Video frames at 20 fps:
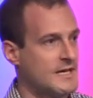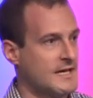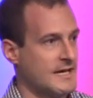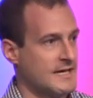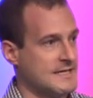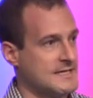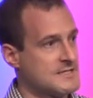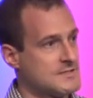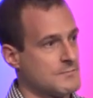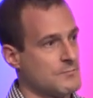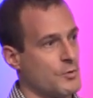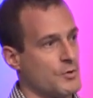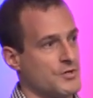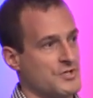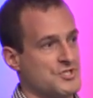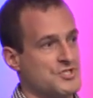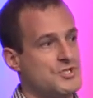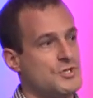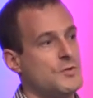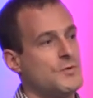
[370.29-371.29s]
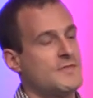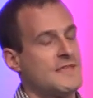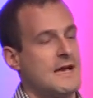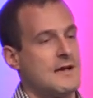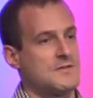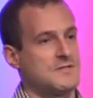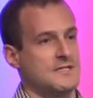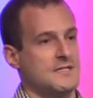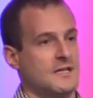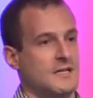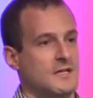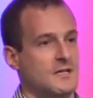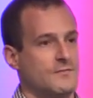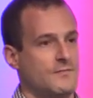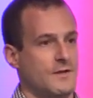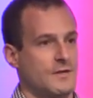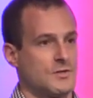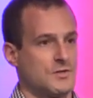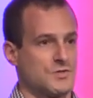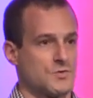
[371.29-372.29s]
and these are more than 2,000
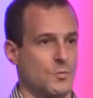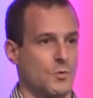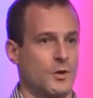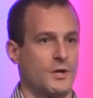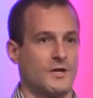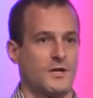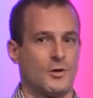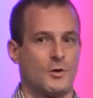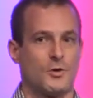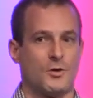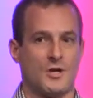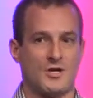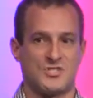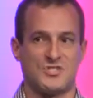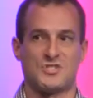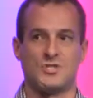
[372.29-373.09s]
innovators working across